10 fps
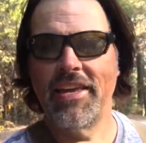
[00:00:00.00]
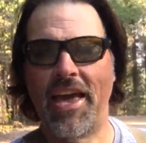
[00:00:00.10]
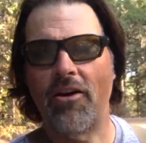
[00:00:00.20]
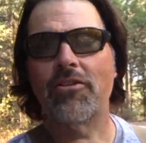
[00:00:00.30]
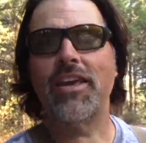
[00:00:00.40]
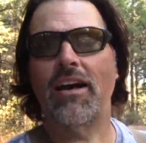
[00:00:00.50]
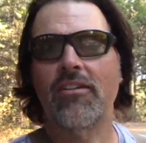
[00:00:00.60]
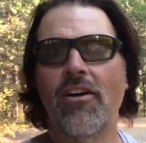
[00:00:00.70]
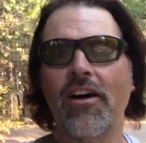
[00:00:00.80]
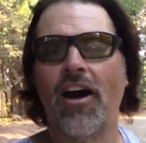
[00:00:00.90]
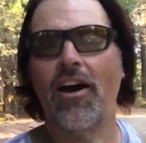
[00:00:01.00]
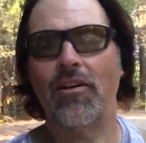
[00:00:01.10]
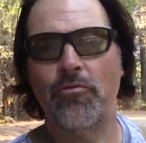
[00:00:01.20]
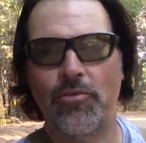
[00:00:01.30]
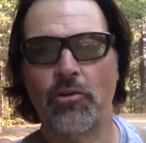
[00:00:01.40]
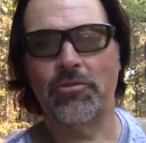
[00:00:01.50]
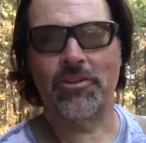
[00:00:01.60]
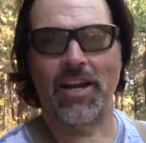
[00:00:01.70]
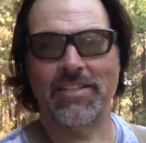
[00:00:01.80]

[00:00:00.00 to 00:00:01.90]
Kel Kellogg Unfiltered.